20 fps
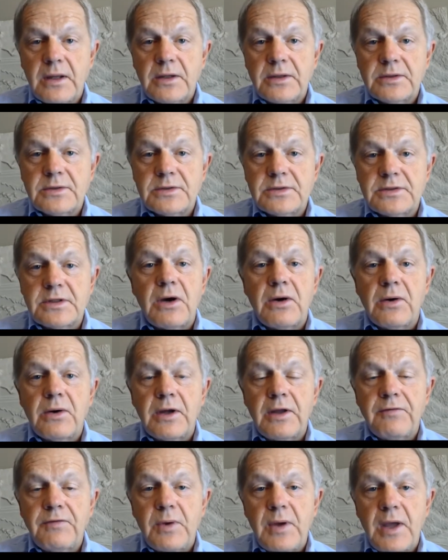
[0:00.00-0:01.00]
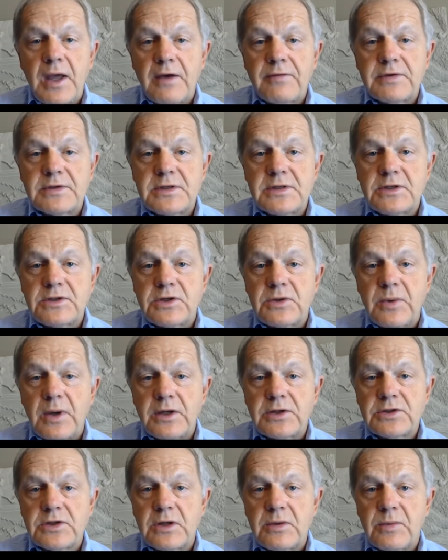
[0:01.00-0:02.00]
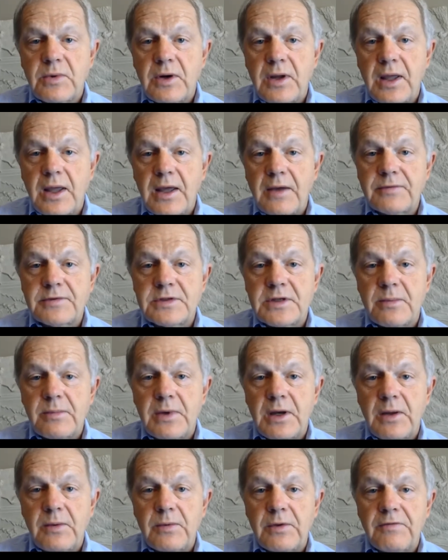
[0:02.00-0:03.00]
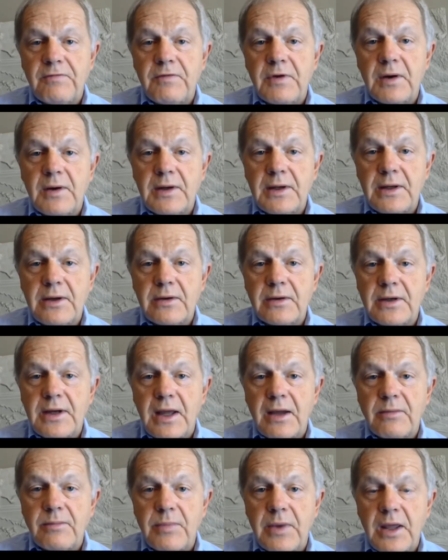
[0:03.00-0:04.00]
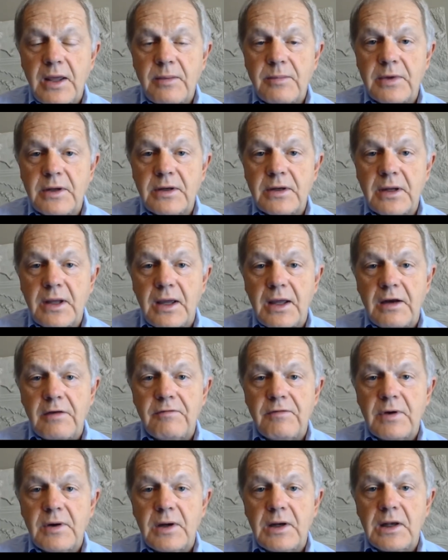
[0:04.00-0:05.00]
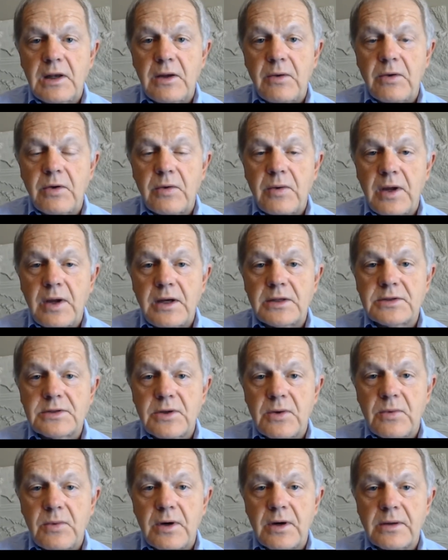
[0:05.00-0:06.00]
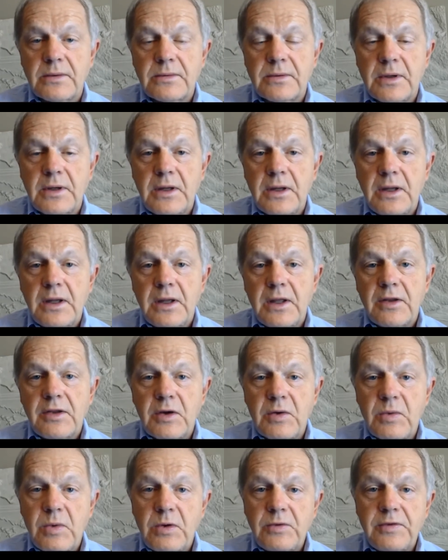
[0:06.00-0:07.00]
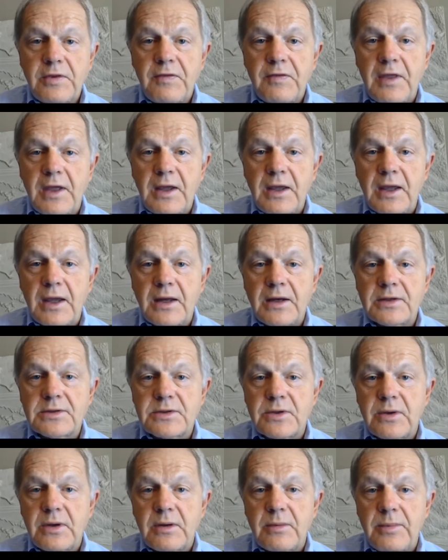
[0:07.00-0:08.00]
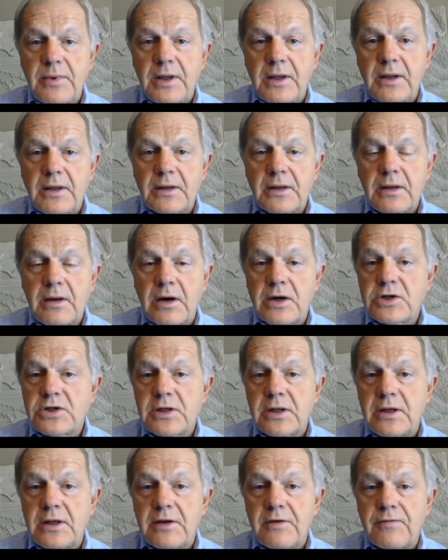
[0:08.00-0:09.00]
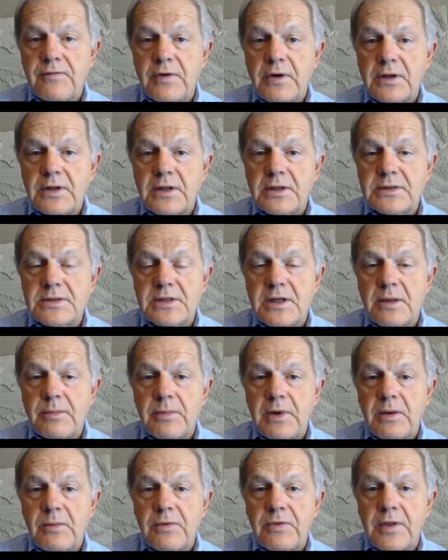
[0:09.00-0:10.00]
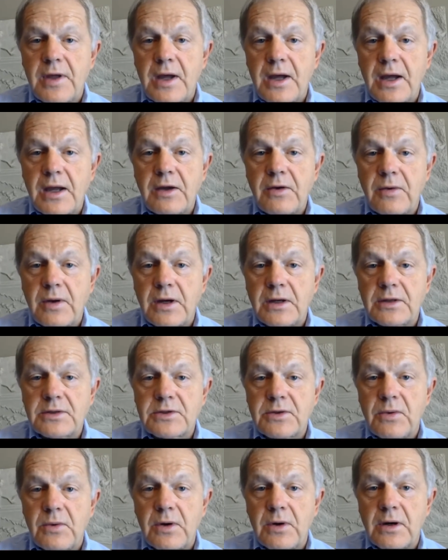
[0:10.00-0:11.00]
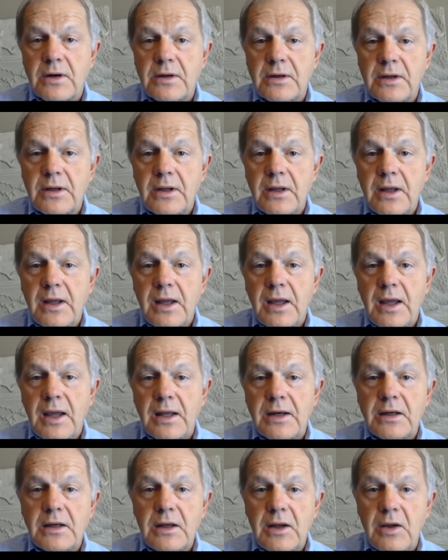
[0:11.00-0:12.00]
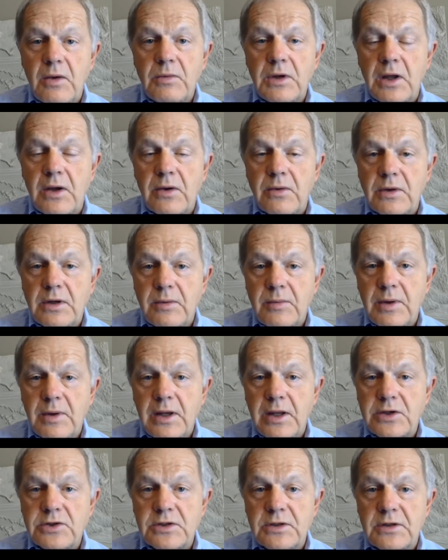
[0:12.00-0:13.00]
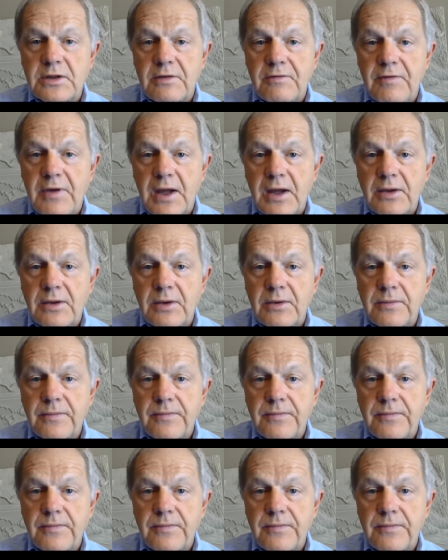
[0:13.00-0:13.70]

So if you have a situation where you have somebody with very little down payment and a very low credit score, the quote that they get is going to be largely different than somebody with a high credit score and a low loan in relation to the value.